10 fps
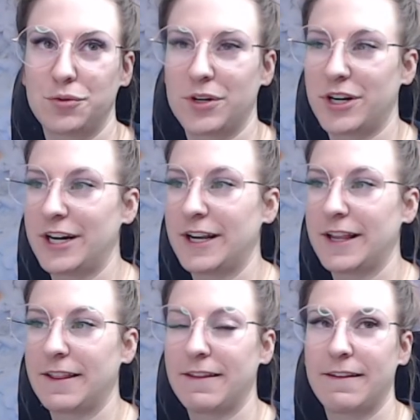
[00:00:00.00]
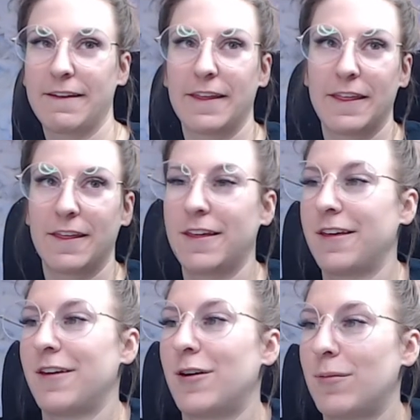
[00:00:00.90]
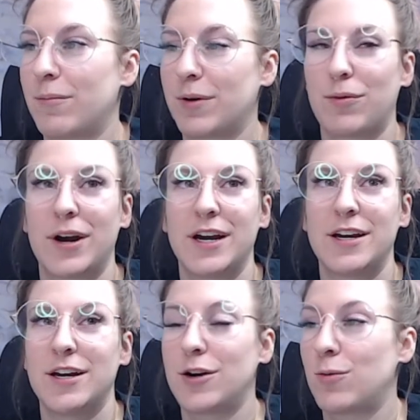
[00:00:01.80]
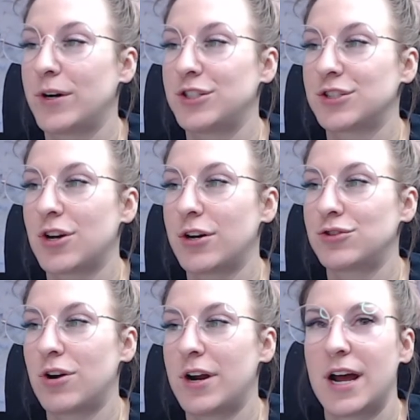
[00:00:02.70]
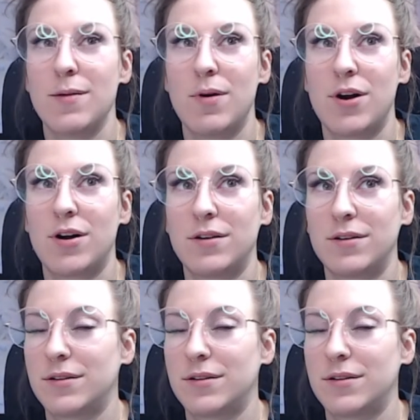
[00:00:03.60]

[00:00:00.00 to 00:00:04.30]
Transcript: you worry. But right here, we just got to draw an eyeball.